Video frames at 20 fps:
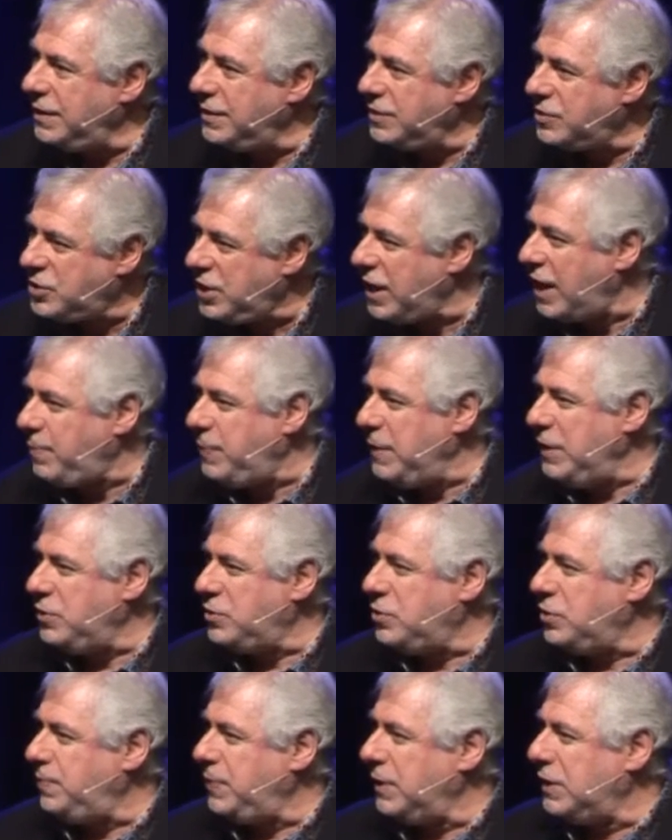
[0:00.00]
tap
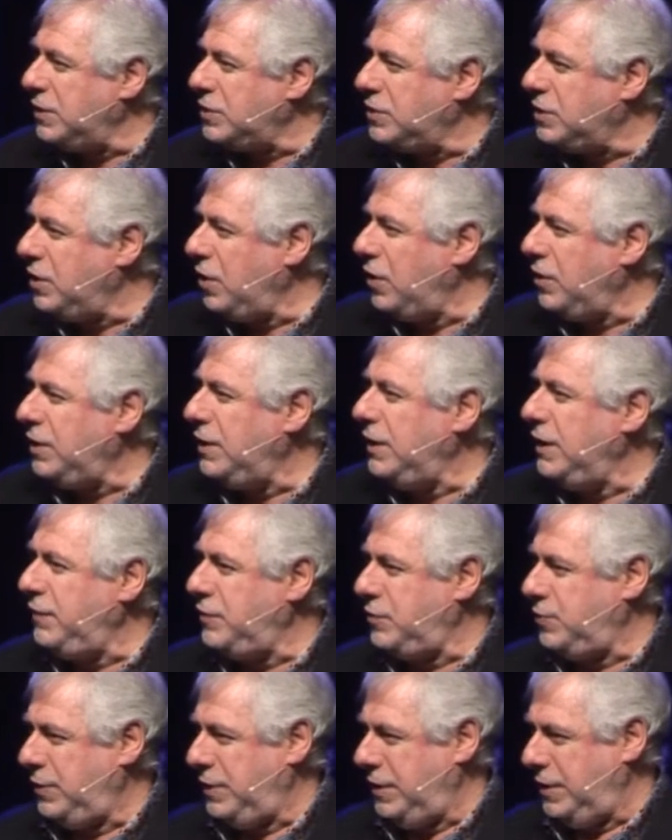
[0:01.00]
into because God
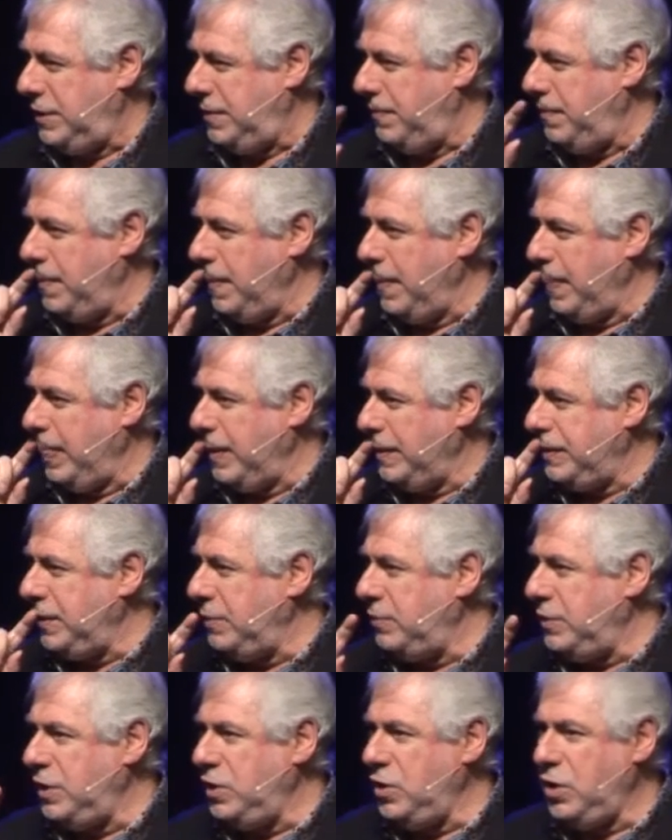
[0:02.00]
lives within them, that
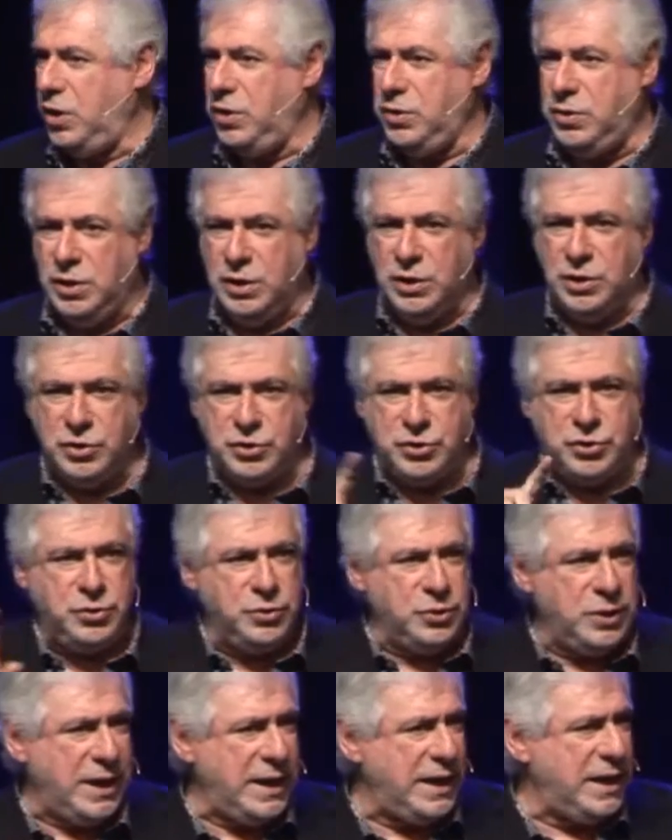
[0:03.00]
there are no
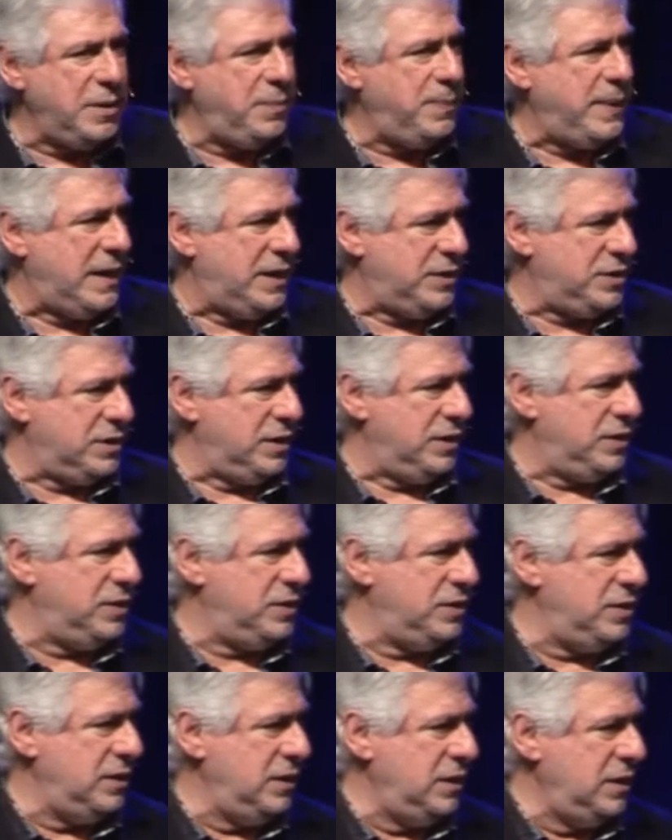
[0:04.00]
too hard
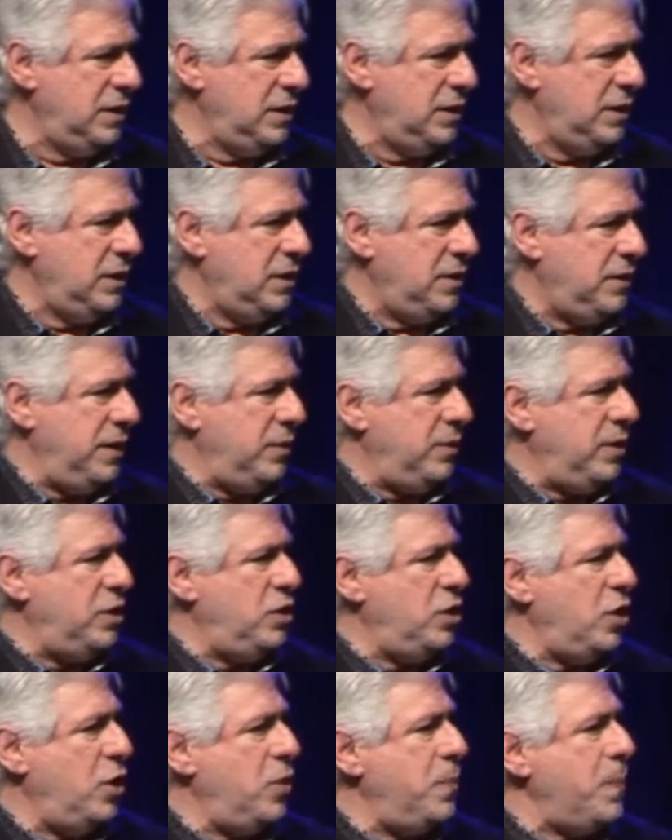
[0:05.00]
baskets. There are
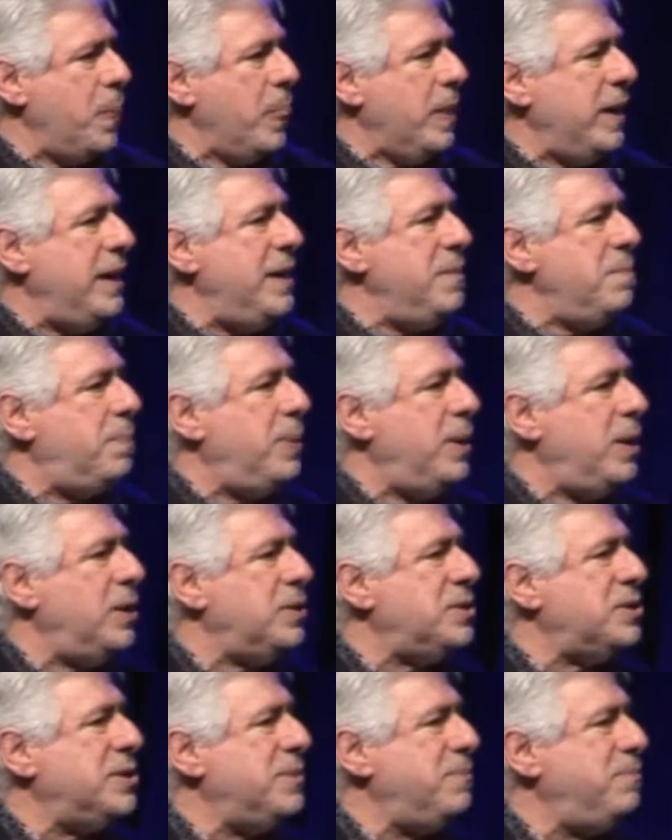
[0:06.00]
no
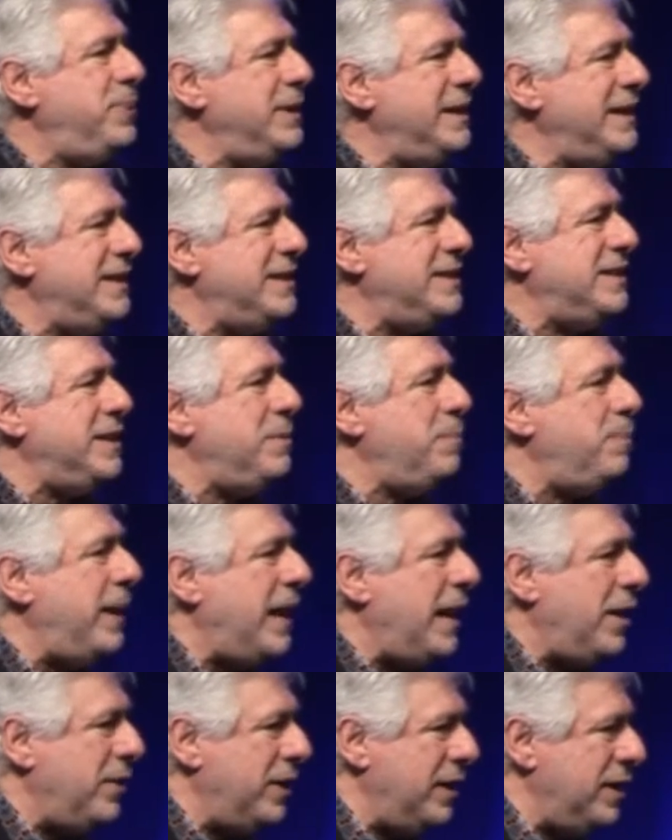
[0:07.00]
impossibility
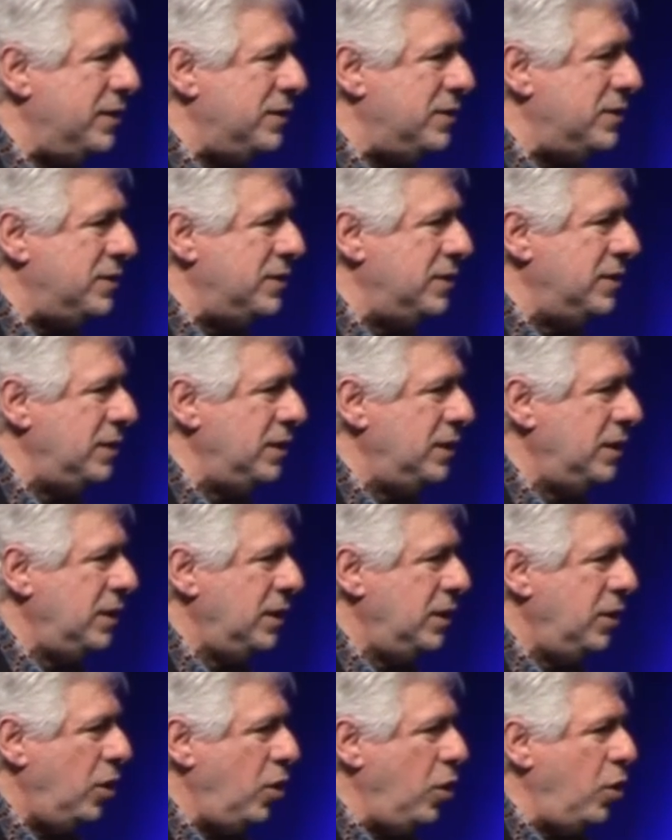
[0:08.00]
barriers.
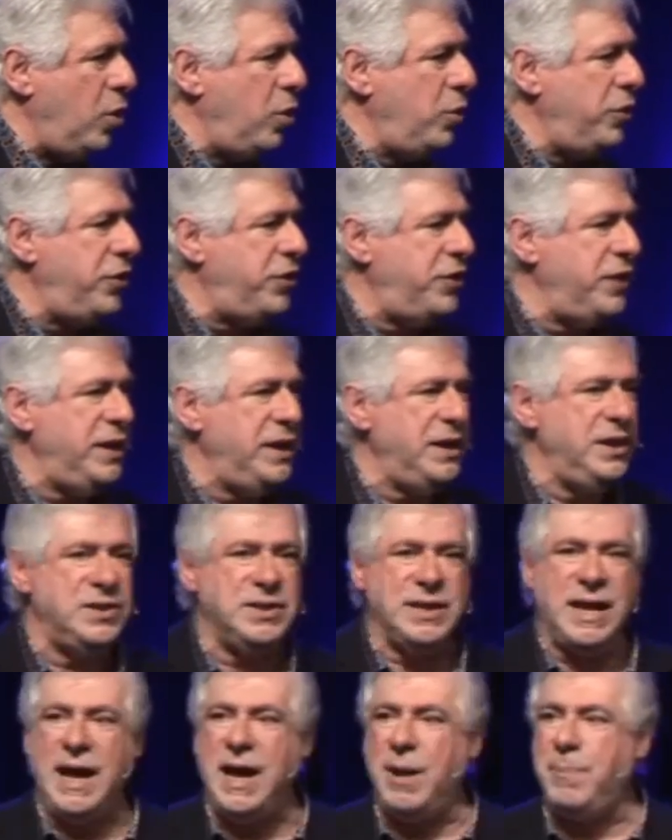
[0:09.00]
All
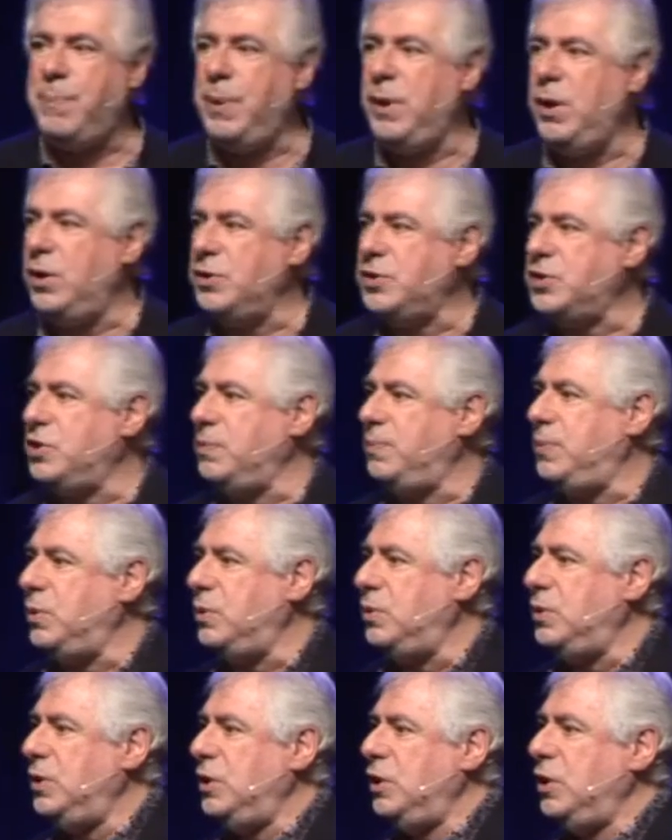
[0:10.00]
things are
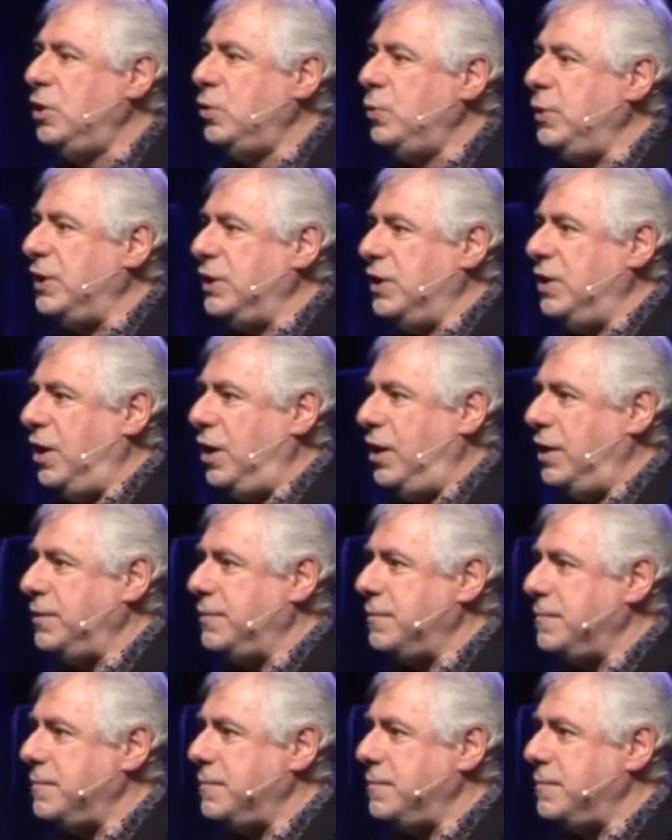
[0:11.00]
possible with God.